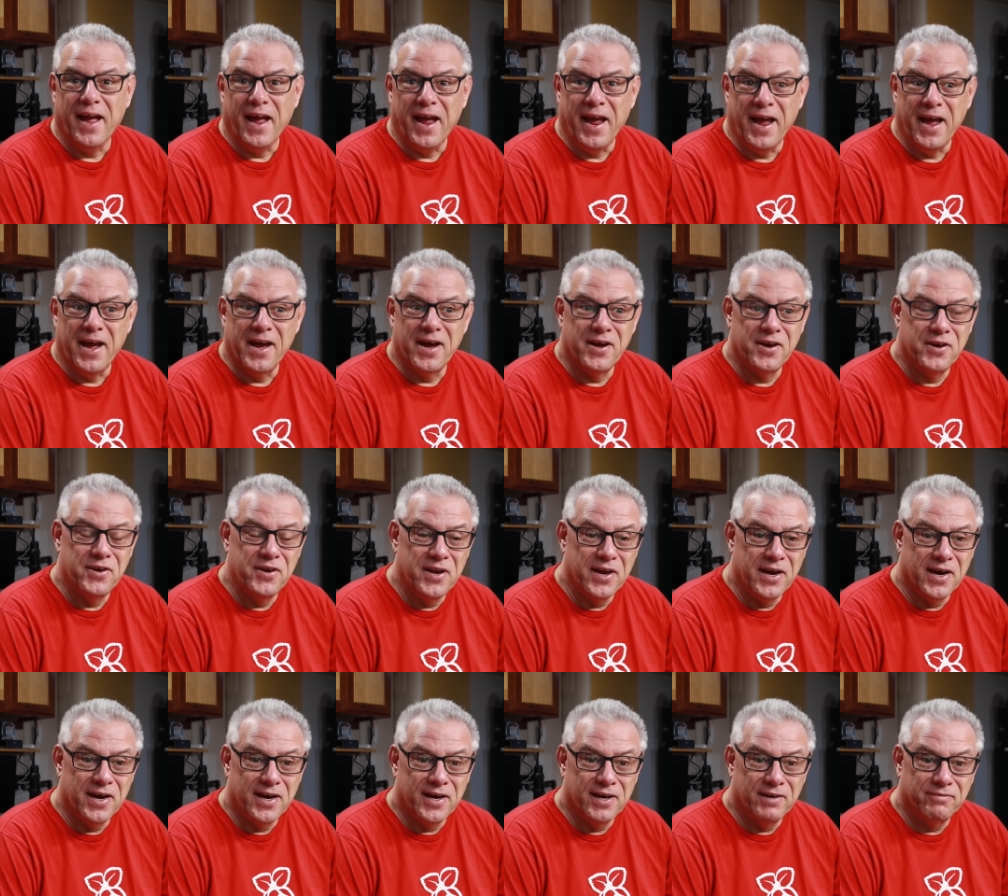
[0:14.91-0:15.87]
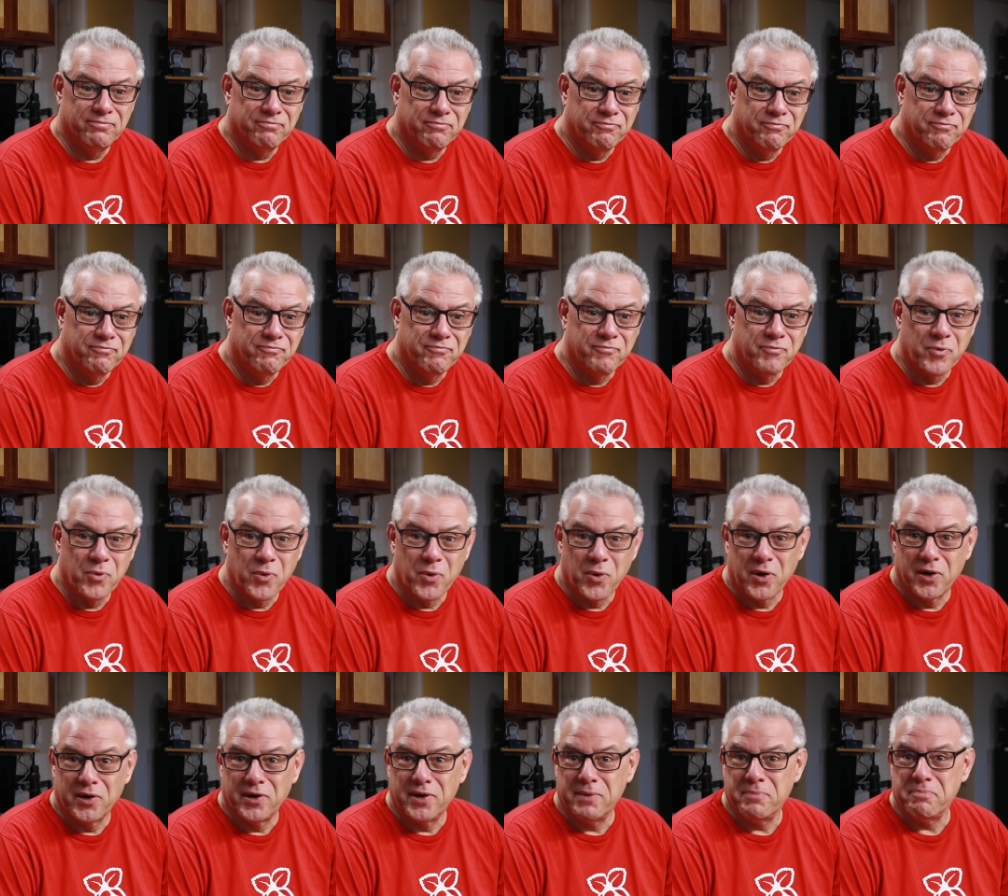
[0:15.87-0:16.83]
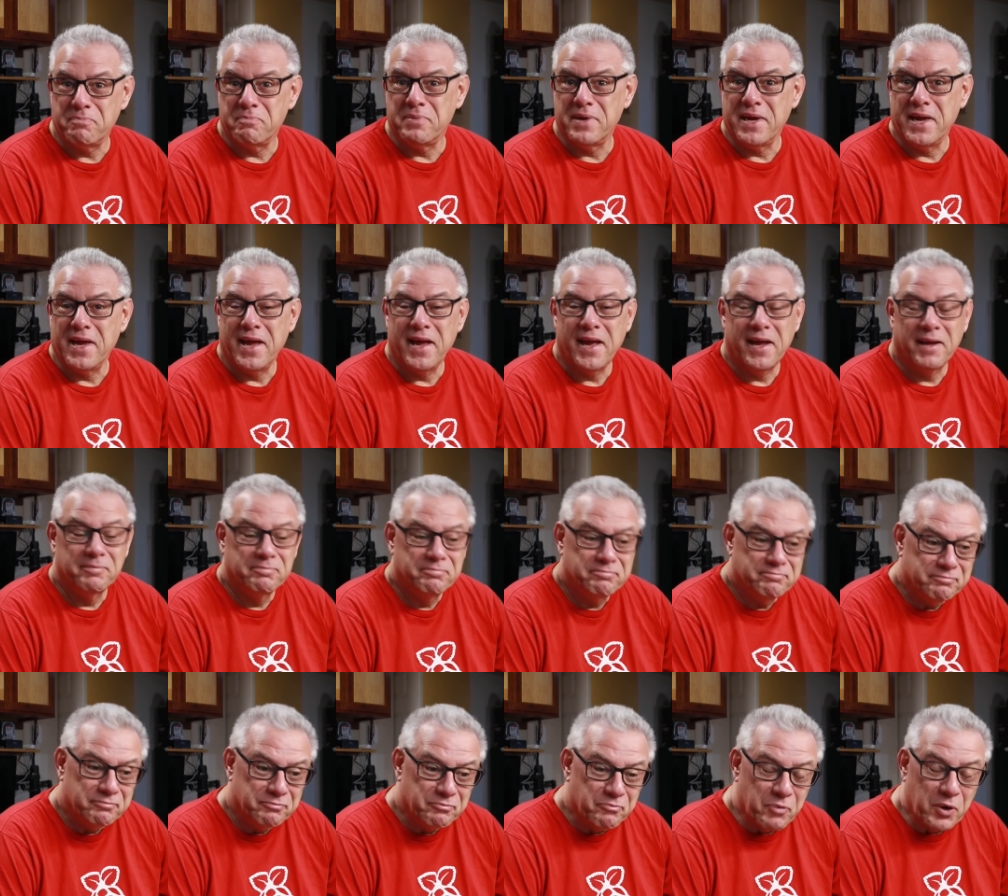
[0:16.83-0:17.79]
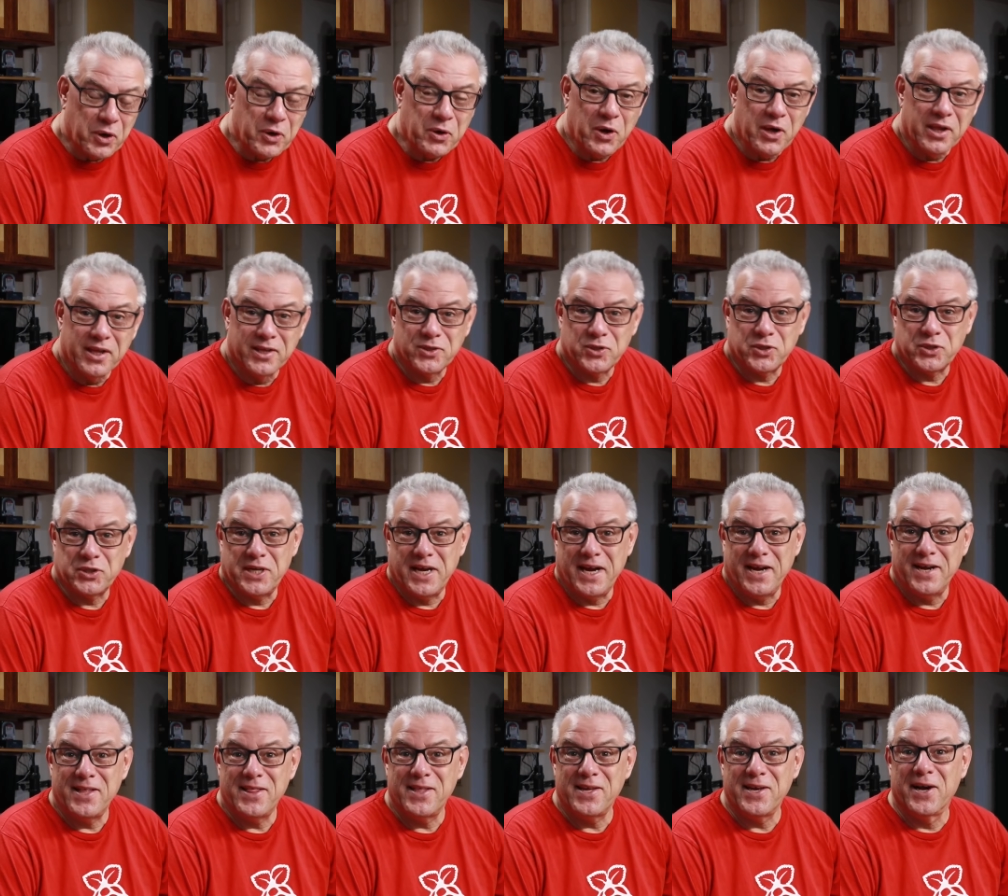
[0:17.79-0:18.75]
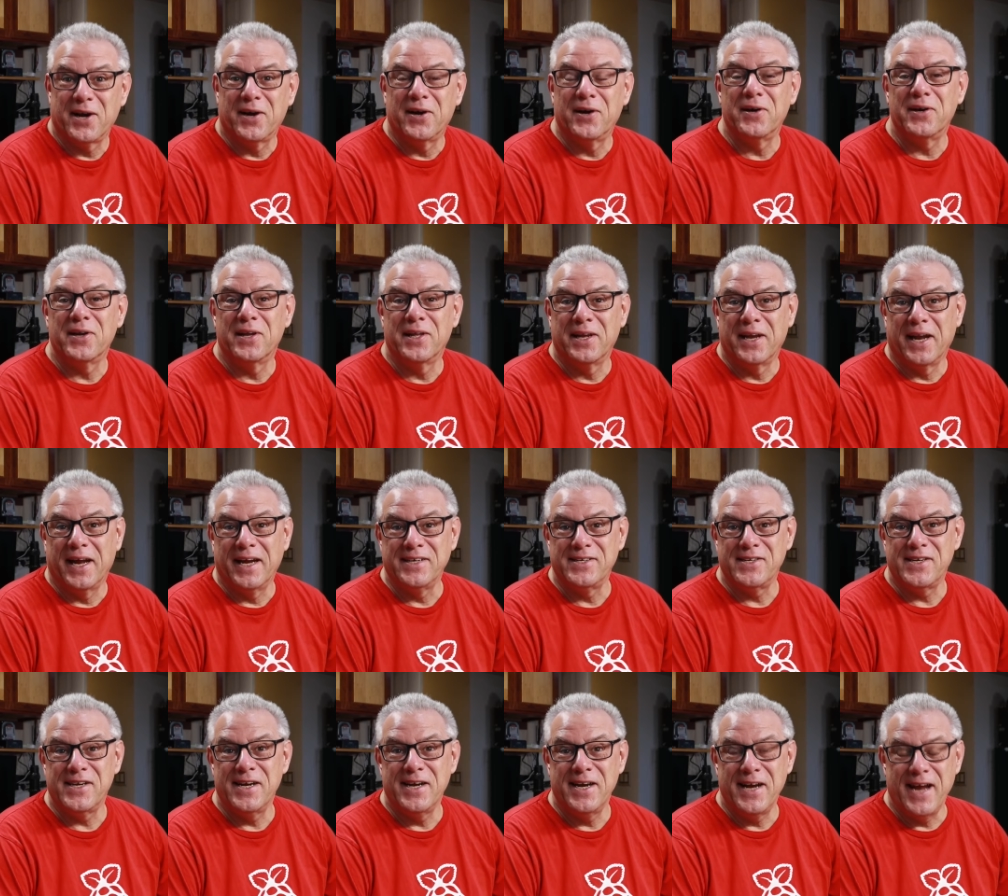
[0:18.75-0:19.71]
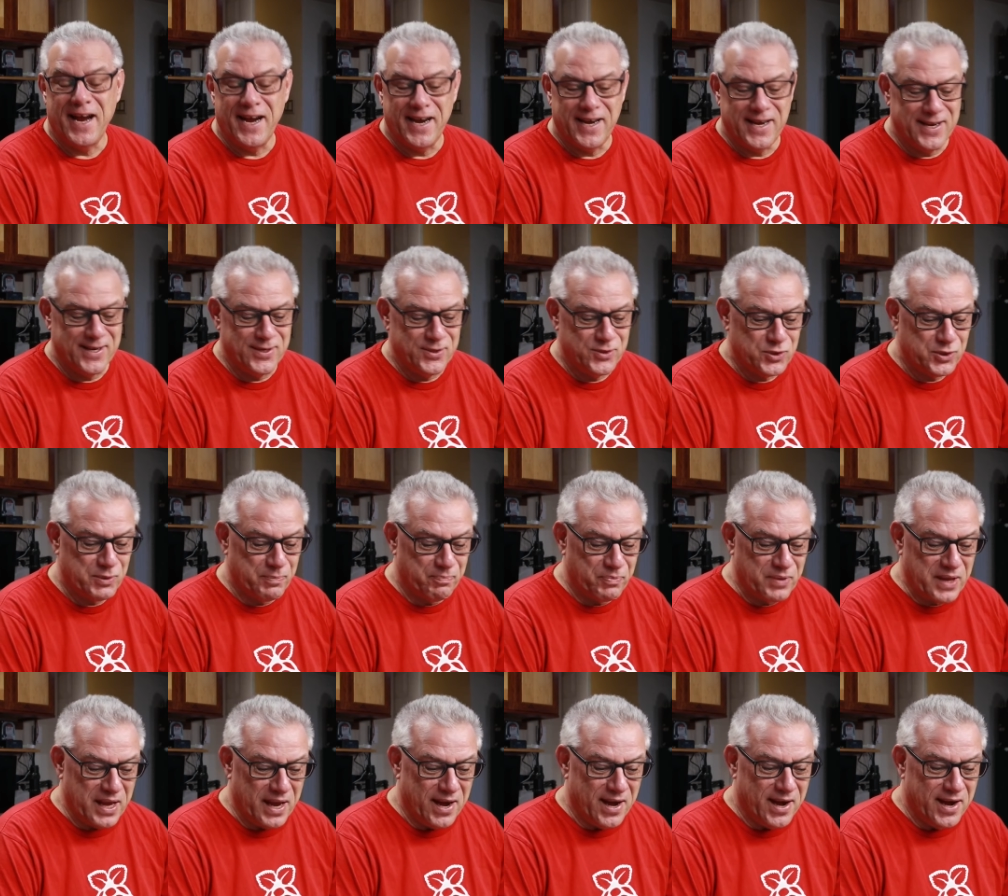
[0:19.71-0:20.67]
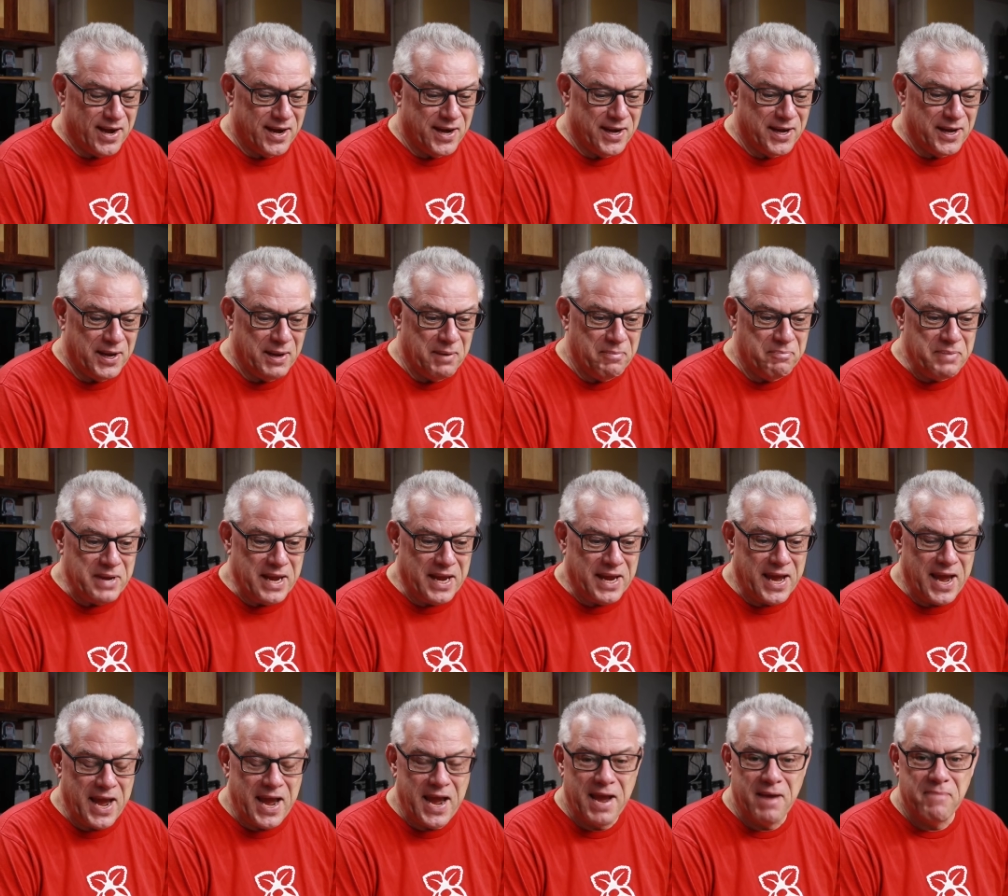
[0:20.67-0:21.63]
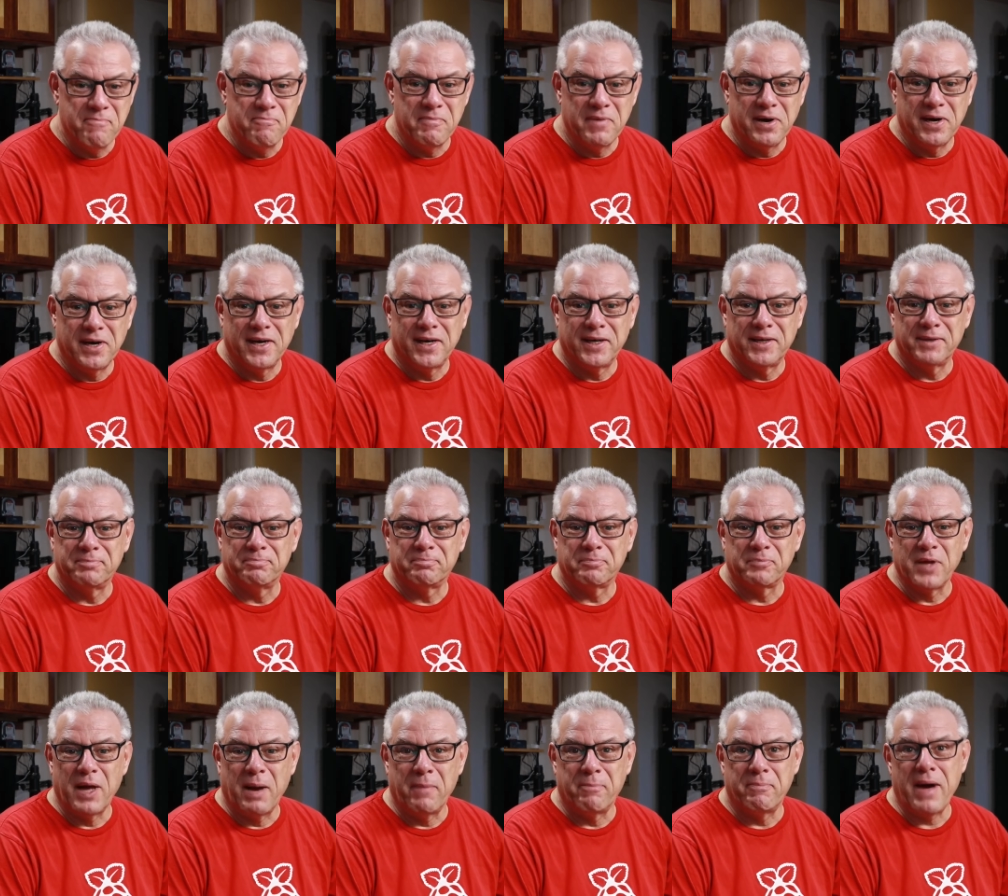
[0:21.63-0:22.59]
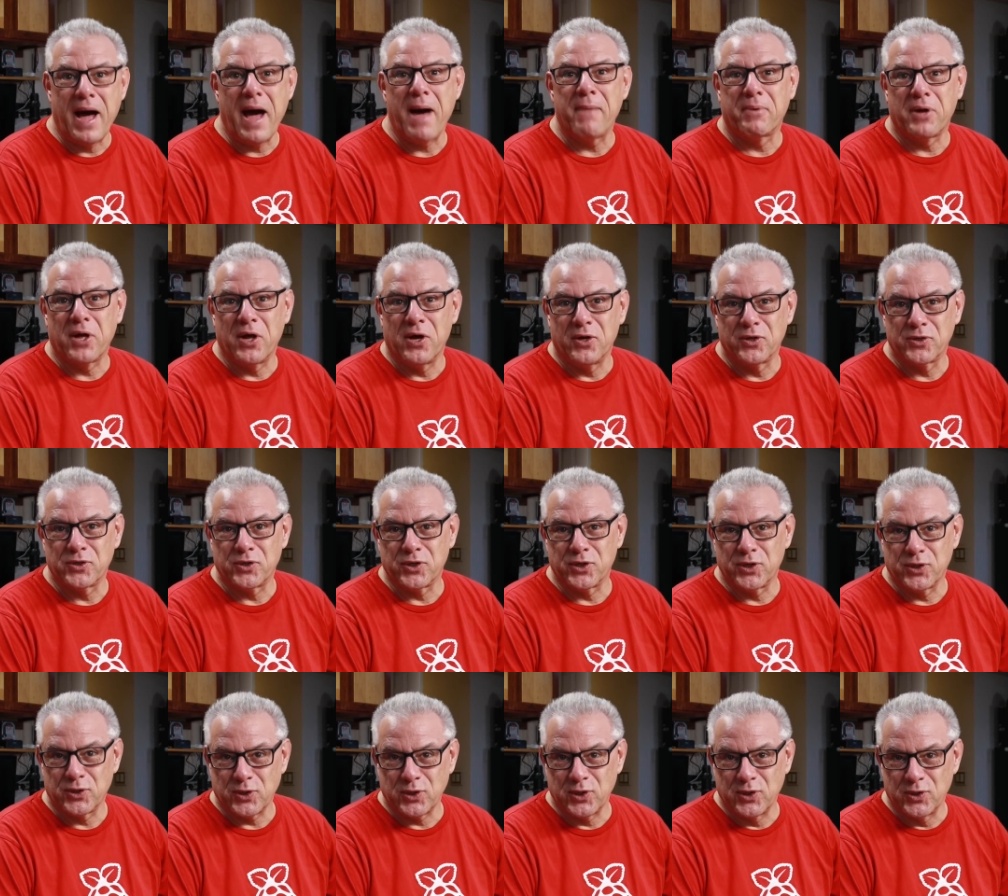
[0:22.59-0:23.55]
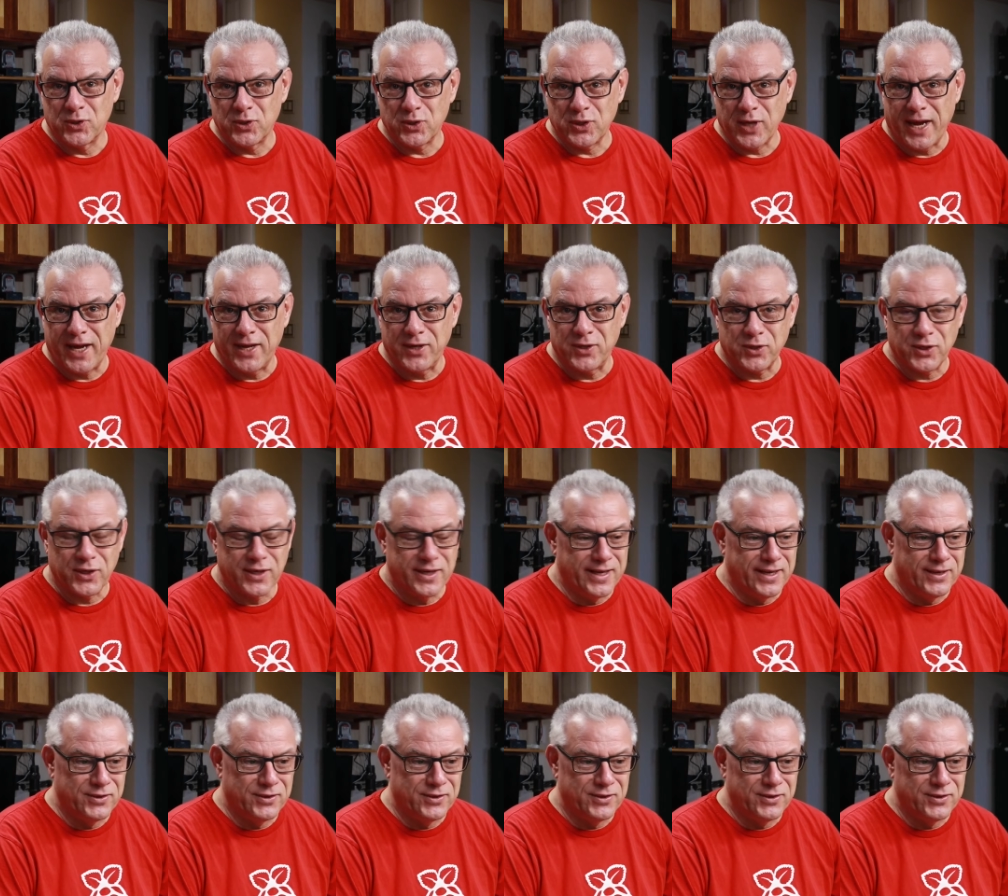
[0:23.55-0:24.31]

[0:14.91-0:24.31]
And for it being, we'll call it state-of-the-art in the 1980s, it became a pop culture sensation.